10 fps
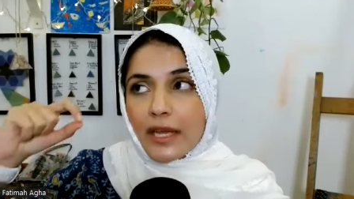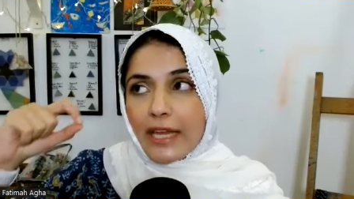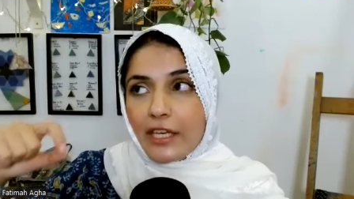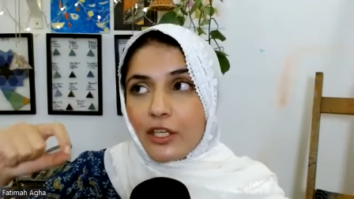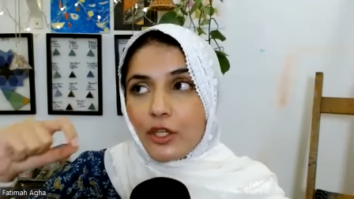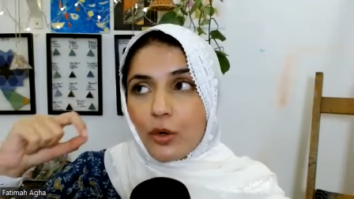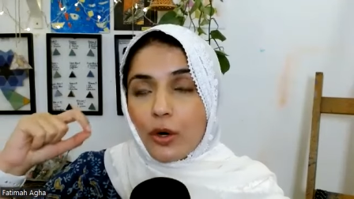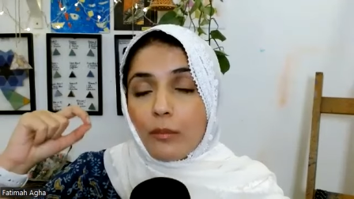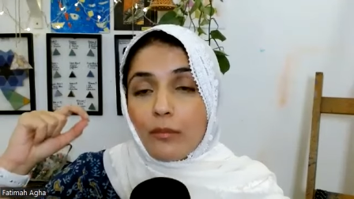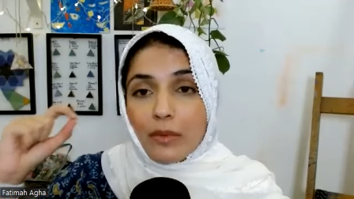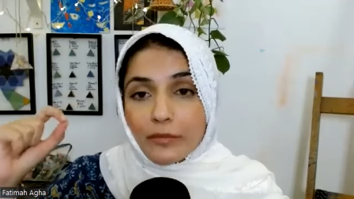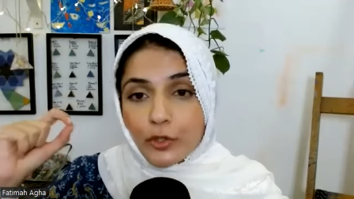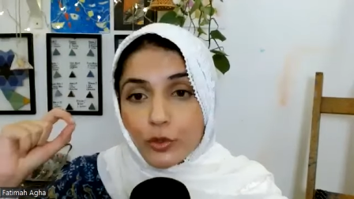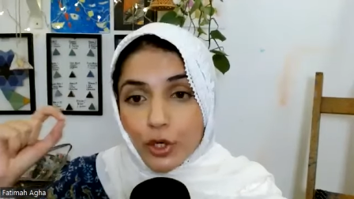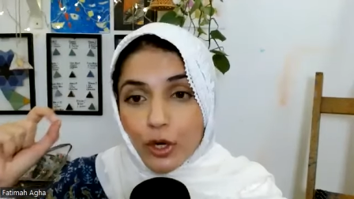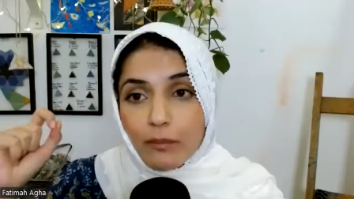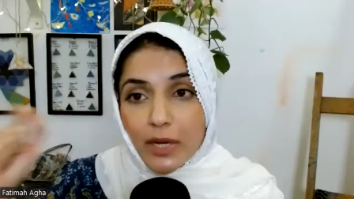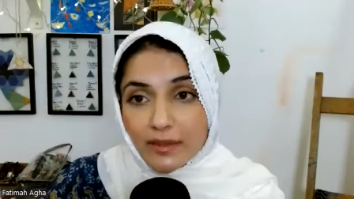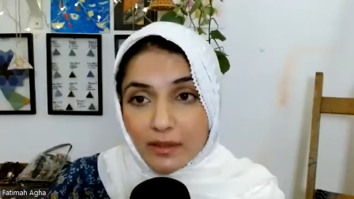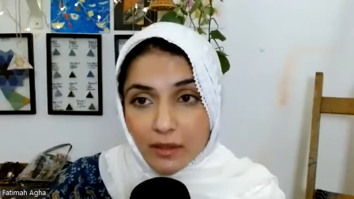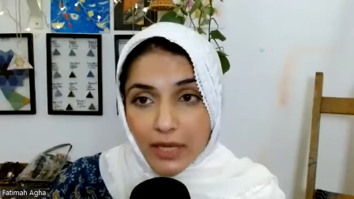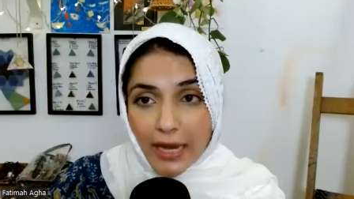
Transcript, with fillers: in your through your muscle